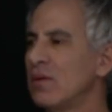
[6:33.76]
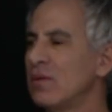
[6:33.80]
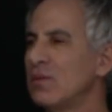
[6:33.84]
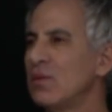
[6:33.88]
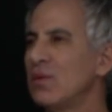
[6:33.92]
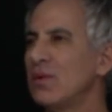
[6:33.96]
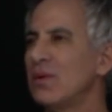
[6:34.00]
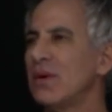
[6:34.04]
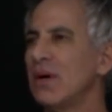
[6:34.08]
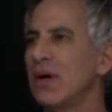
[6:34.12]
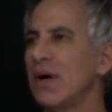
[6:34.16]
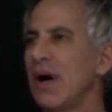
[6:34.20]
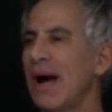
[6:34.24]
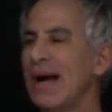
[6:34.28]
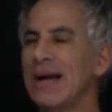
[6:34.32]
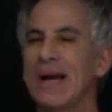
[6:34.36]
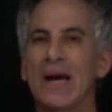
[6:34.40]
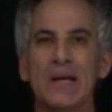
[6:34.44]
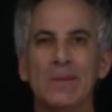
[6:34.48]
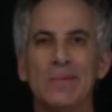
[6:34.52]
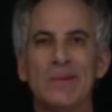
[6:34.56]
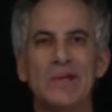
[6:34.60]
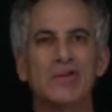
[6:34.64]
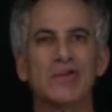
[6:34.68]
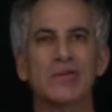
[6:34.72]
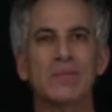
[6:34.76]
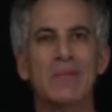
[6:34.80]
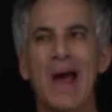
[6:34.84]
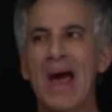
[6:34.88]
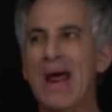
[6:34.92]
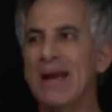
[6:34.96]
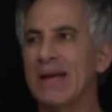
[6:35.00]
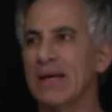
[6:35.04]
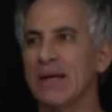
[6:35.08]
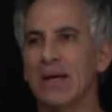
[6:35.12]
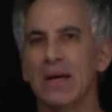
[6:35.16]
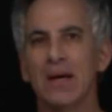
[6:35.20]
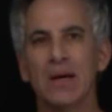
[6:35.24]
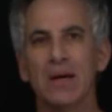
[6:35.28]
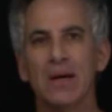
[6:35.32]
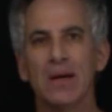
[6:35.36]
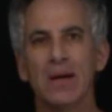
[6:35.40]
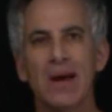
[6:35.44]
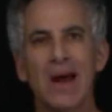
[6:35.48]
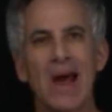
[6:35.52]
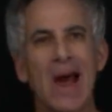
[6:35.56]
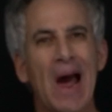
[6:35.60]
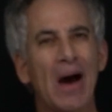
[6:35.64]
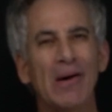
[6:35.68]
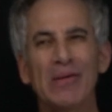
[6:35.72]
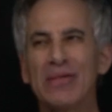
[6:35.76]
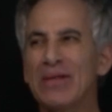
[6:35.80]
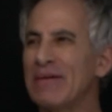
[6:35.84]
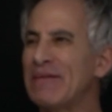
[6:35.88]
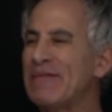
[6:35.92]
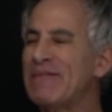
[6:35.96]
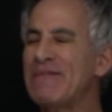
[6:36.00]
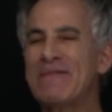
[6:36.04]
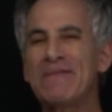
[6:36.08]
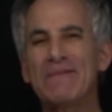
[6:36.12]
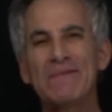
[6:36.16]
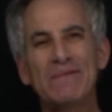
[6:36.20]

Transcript: Well, I got to be dramatic. How the